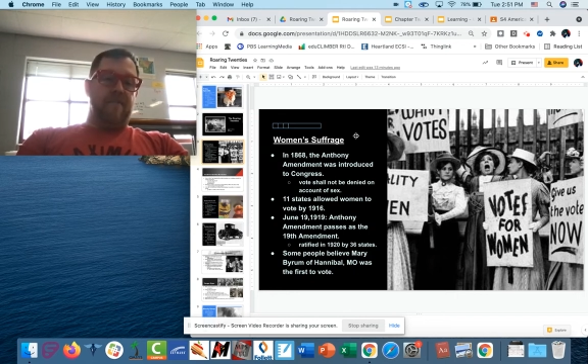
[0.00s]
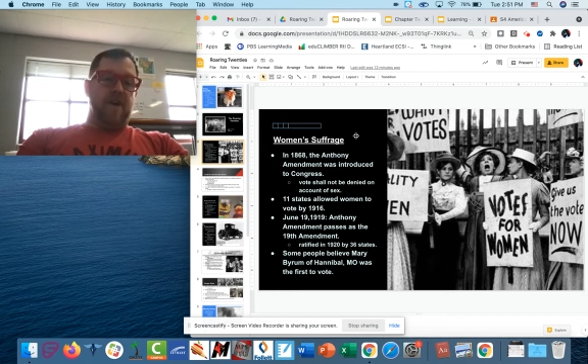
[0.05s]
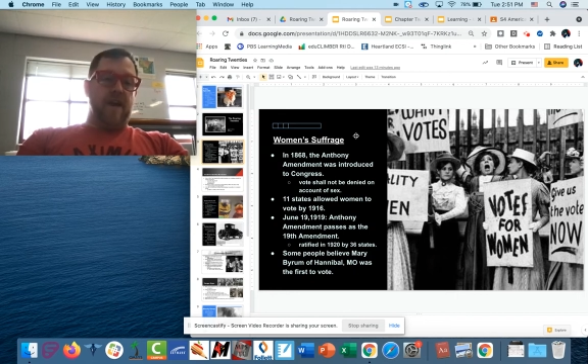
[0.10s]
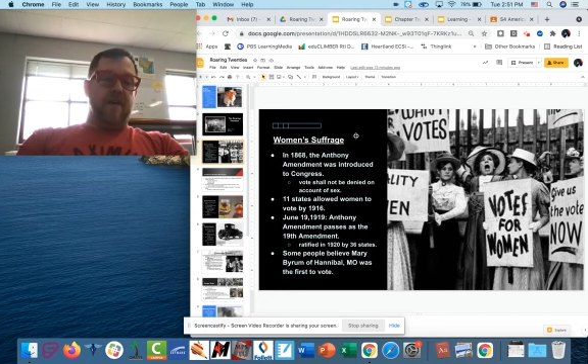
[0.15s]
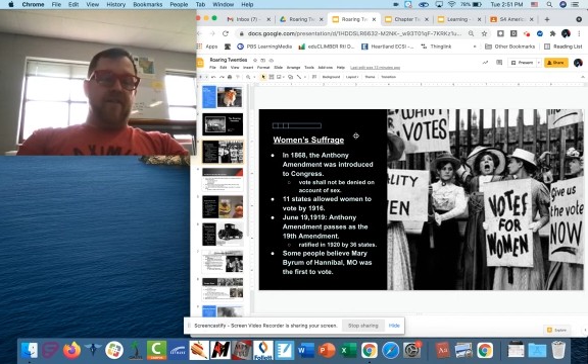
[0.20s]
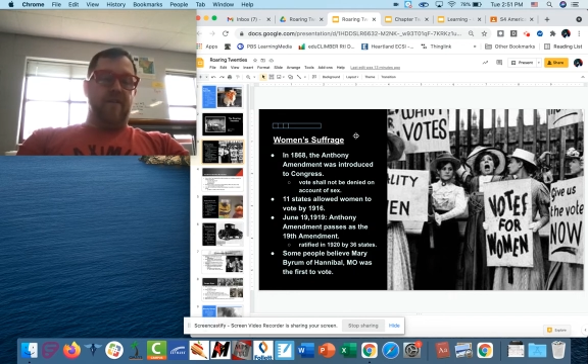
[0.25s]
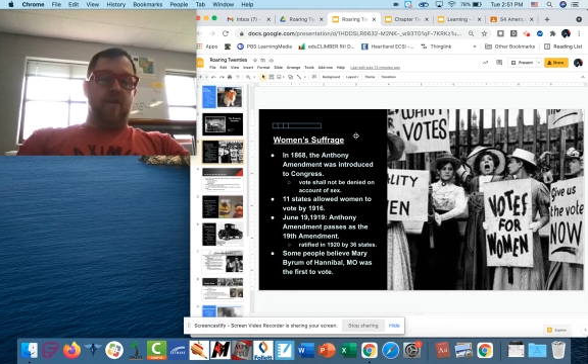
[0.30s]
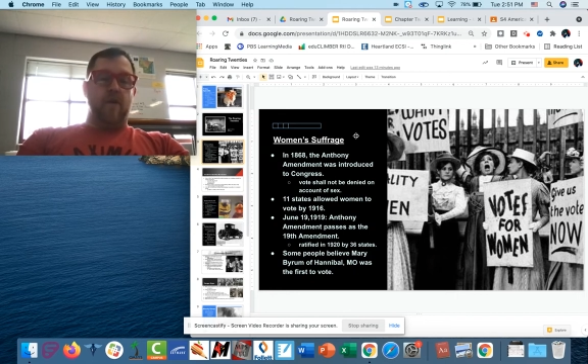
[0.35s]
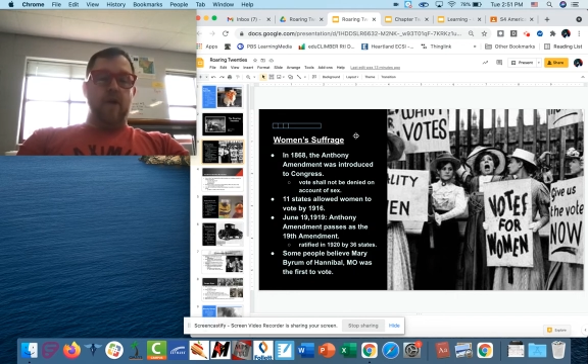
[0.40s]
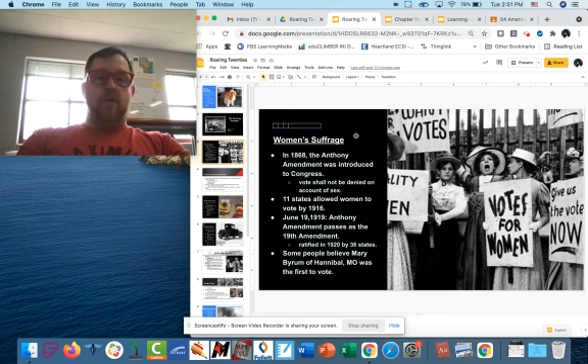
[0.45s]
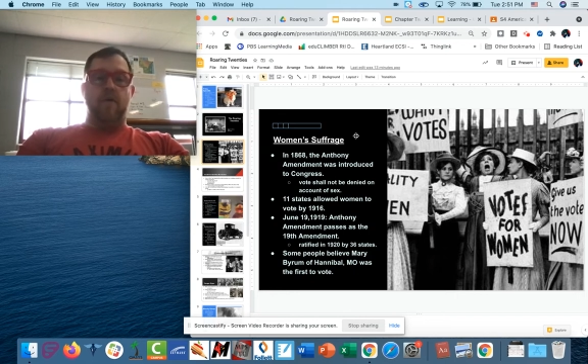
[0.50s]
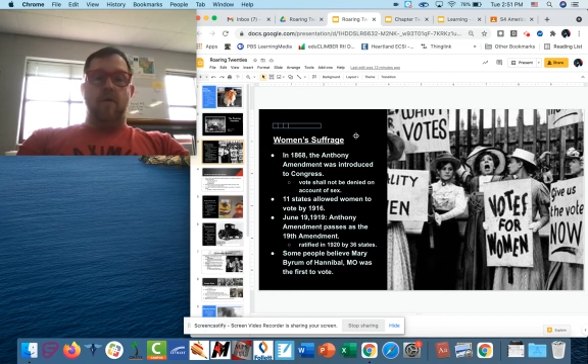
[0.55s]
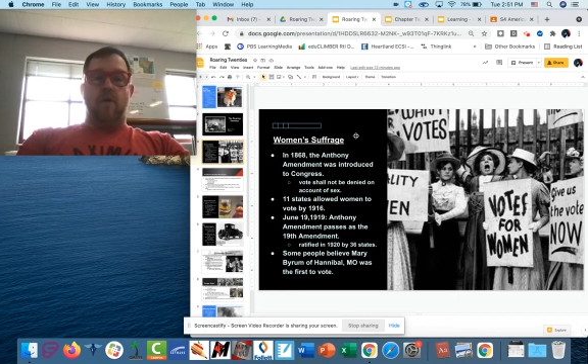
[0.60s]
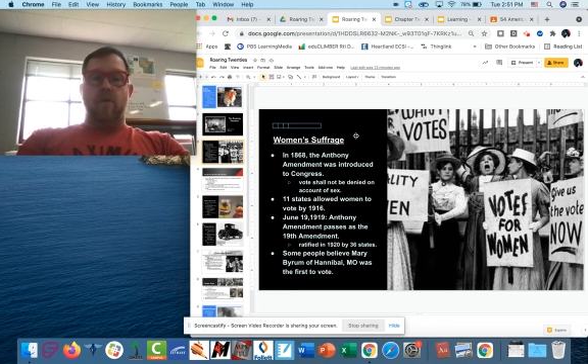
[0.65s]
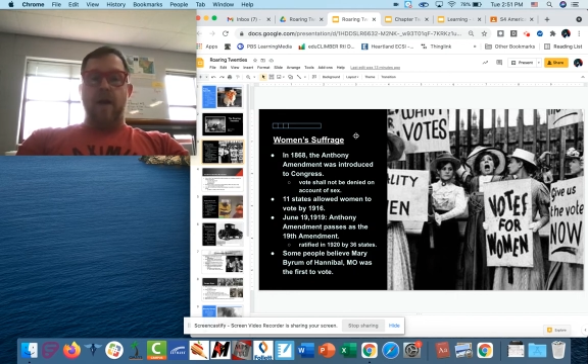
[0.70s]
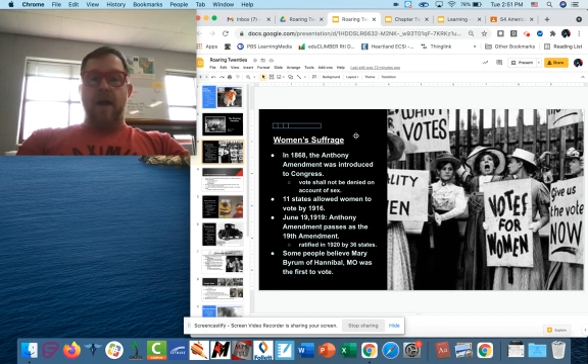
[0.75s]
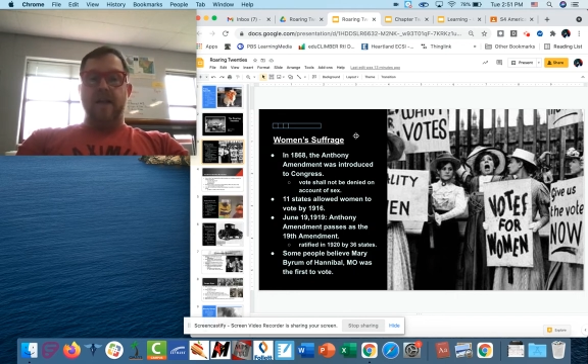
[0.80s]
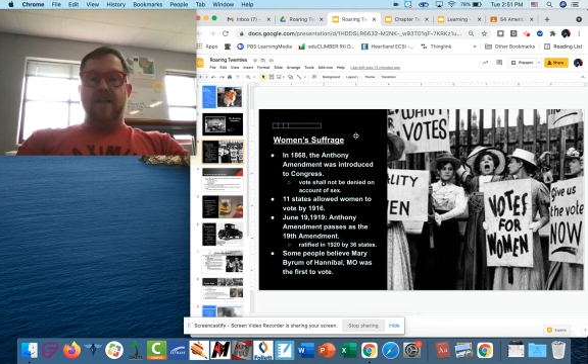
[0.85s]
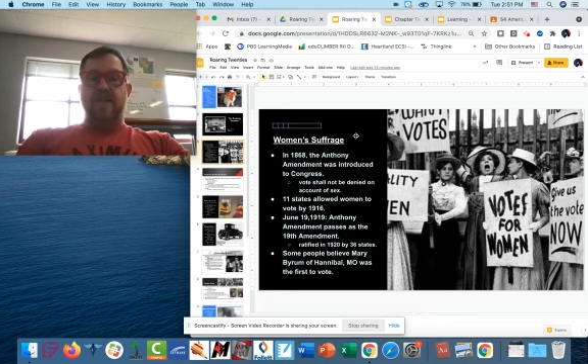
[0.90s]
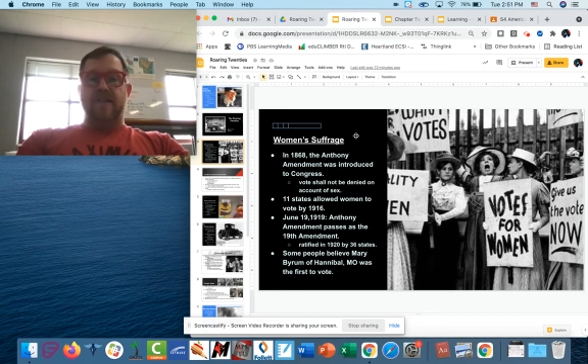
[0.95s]
fight for equal
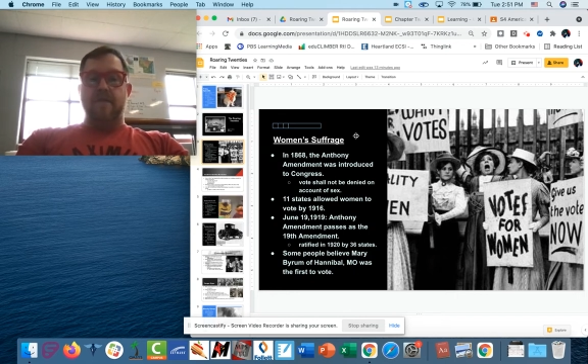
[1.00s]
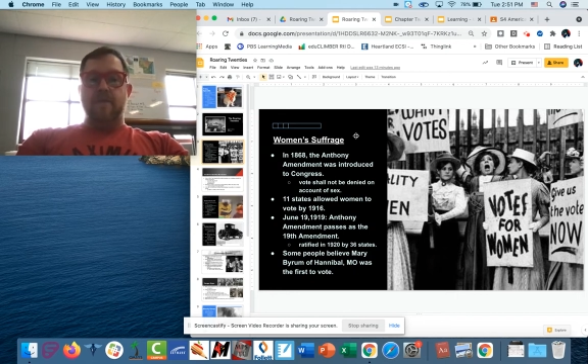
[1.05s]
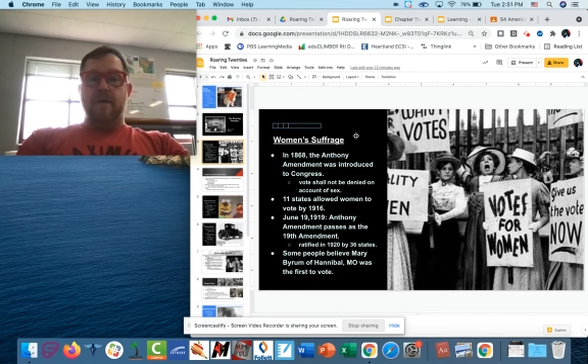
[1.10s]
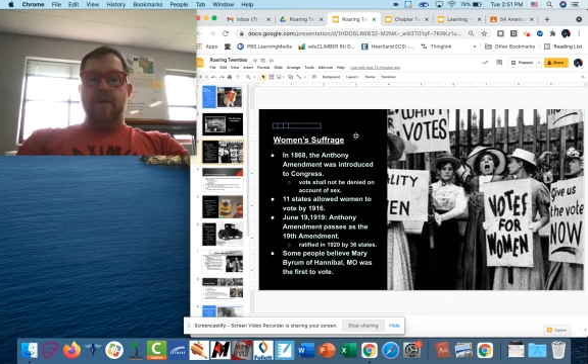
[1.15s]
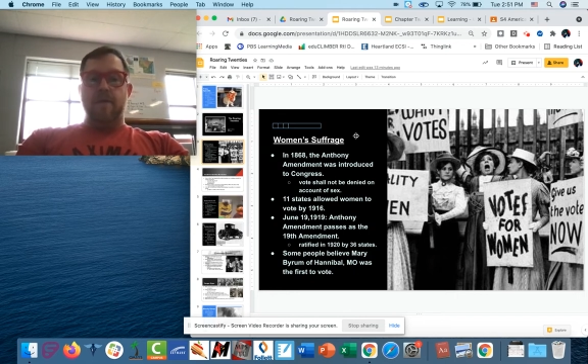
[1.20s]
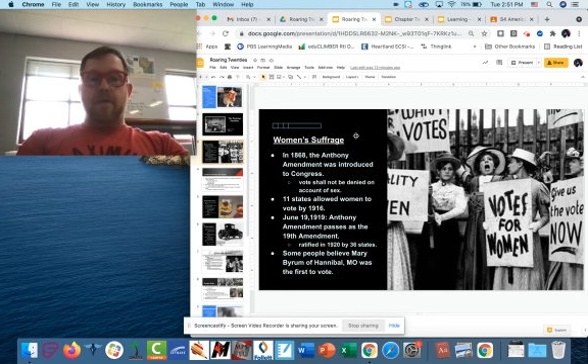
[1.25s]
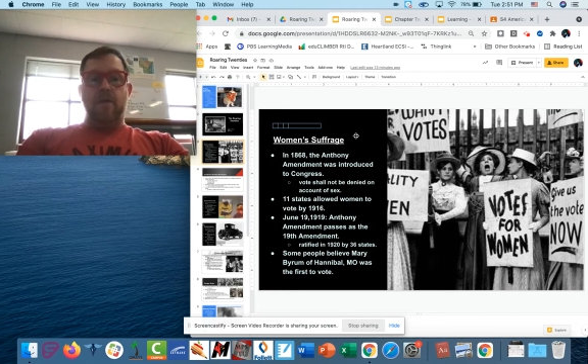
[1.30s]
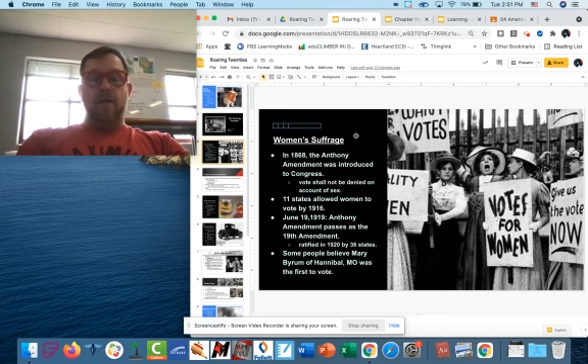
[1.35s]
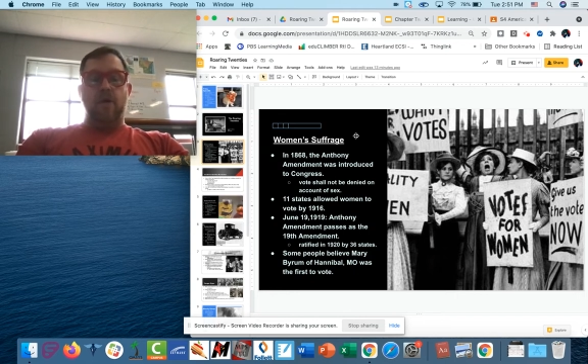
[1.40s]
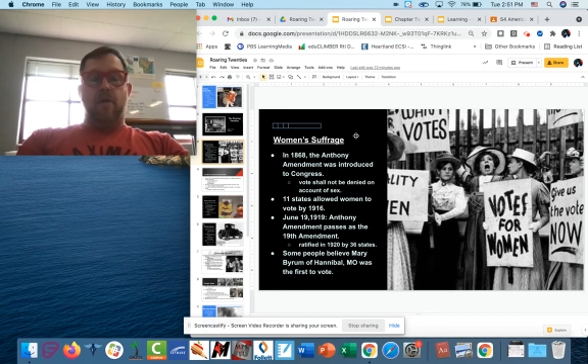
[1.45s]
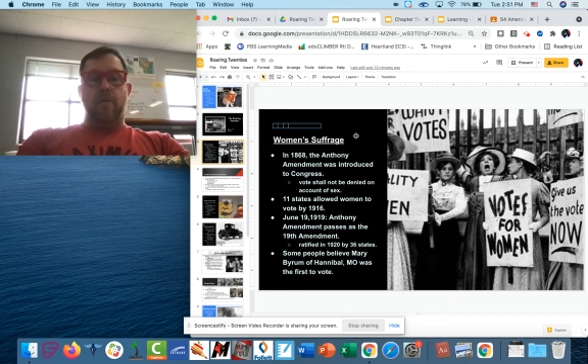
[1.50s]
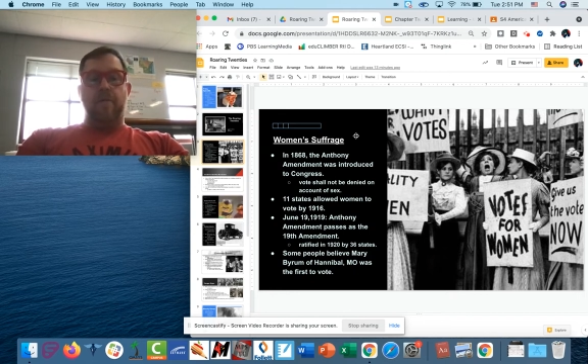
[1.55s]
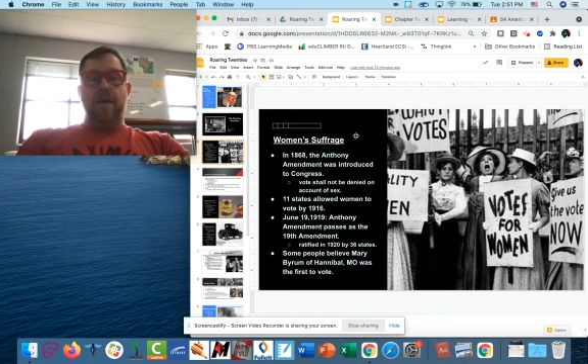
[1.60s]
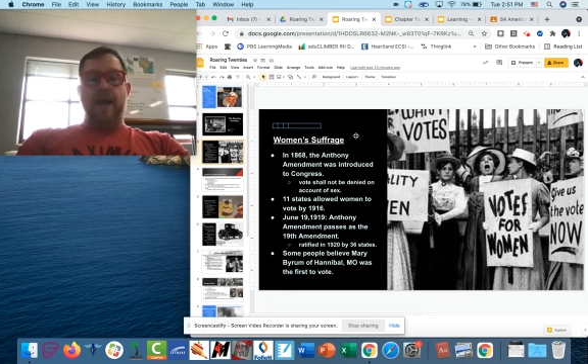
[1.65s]
rights that maybe we don't